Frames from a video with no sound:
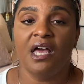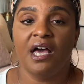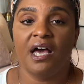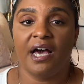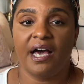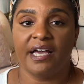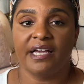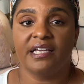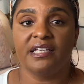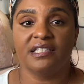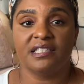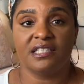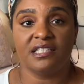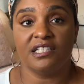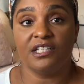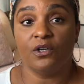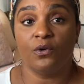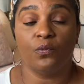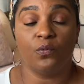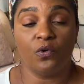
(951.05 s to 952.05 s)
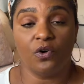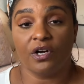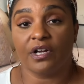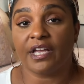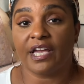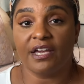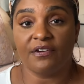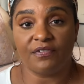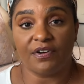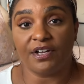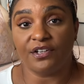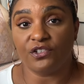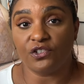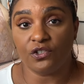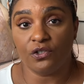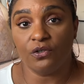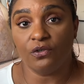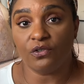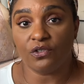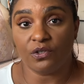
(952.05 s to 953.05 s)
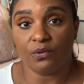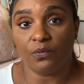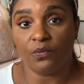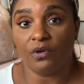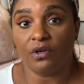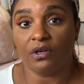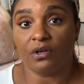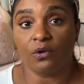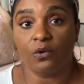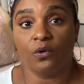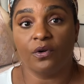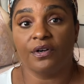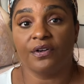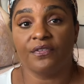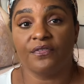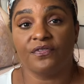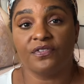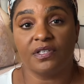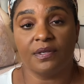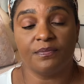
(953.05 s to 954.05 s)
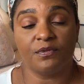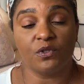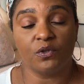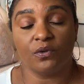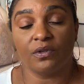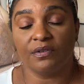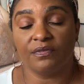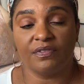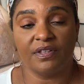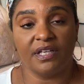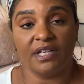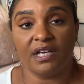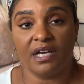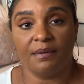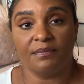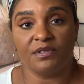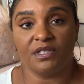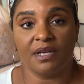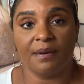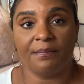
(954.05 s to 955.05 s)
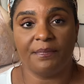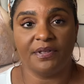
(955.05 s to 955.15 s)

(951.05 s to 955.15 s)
I could still work if I choose to work or if some sort of thing comes up,